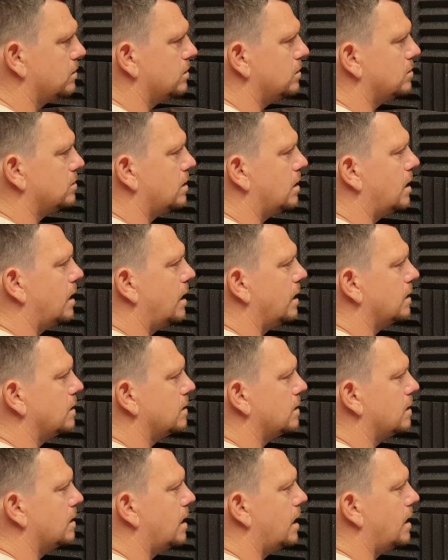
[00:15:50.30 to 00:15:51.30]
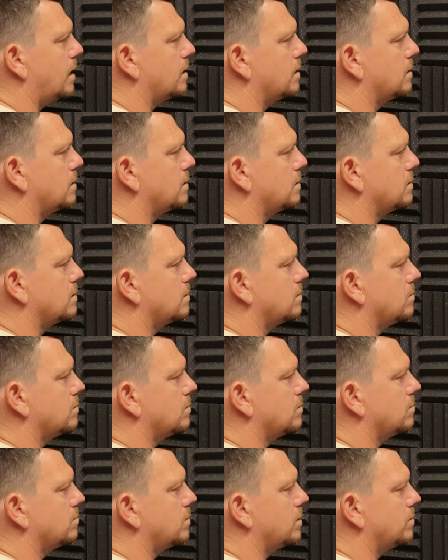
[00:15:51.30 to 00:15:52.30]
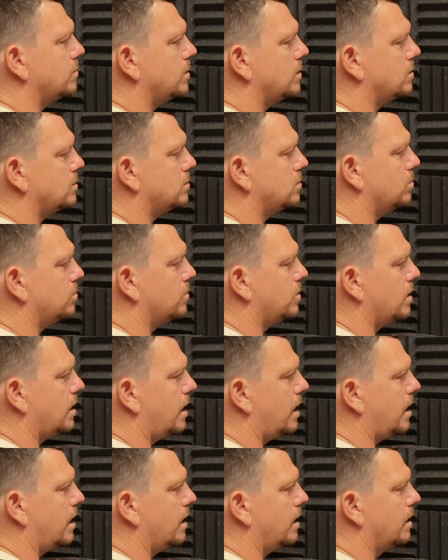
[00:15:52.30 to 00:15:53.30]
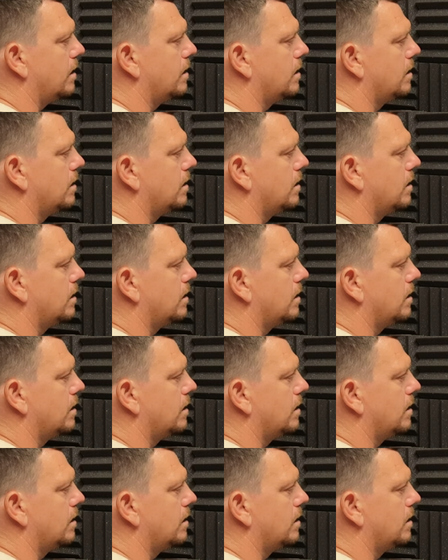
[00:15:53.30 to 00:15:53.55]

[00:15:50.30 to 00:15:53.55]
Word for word: Just like that. Maybe it's up there.